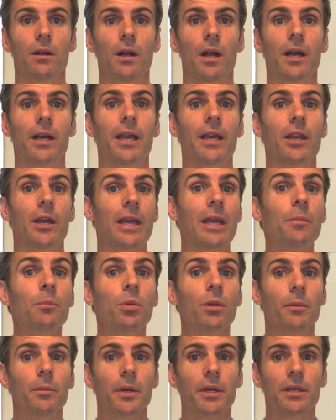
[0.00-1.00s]
are going to
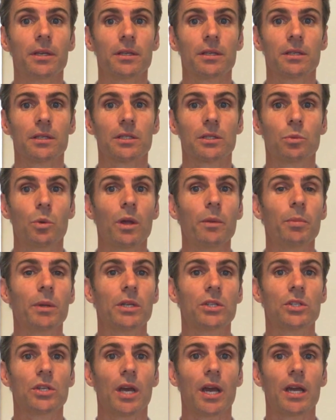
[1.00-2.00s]
implement
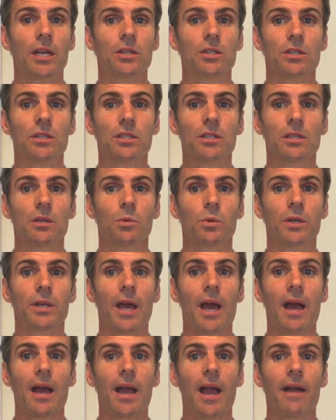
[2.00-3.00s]
sweeping changes that
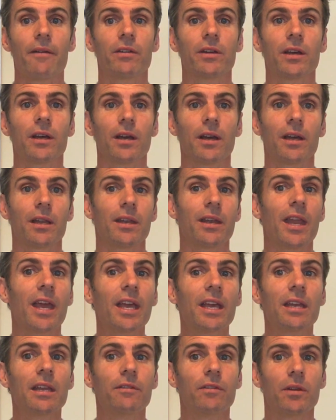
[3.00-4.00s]
would have a
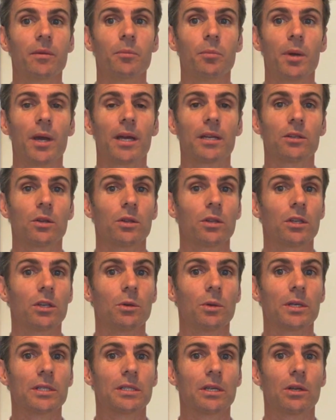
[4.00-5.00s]
negative impact on
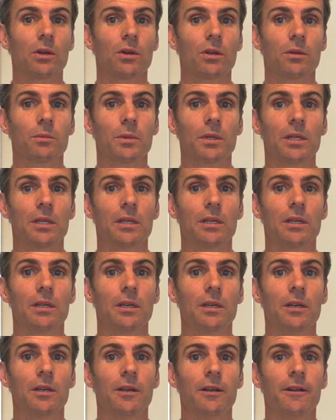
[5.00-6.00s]
the US economy.
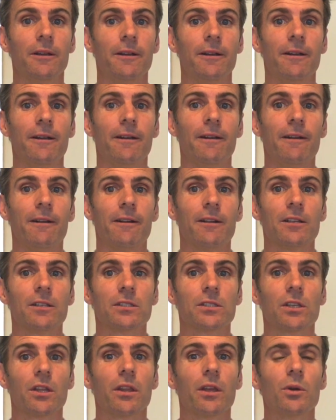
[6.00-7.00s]

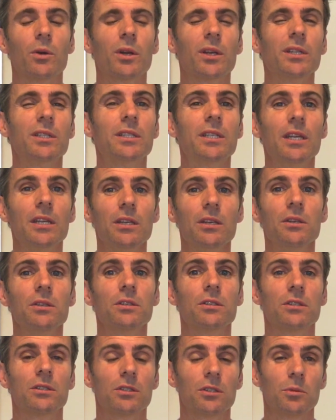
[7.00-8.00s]
So there will
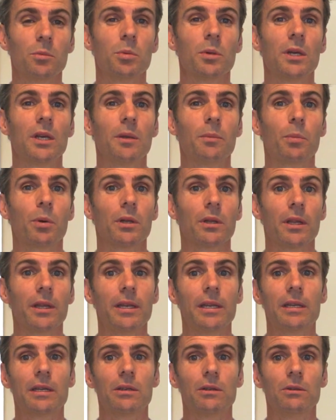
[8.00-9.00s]
continue to be
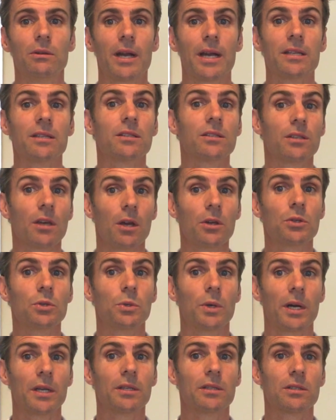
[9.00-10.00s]
political and
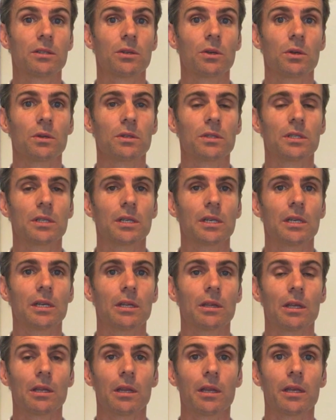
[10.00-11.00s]
social uncertainty
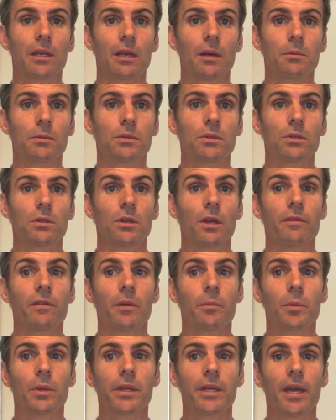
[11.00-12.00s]
in the lead up to
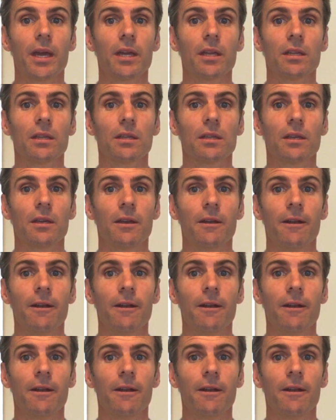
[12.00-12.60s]
November the 8th,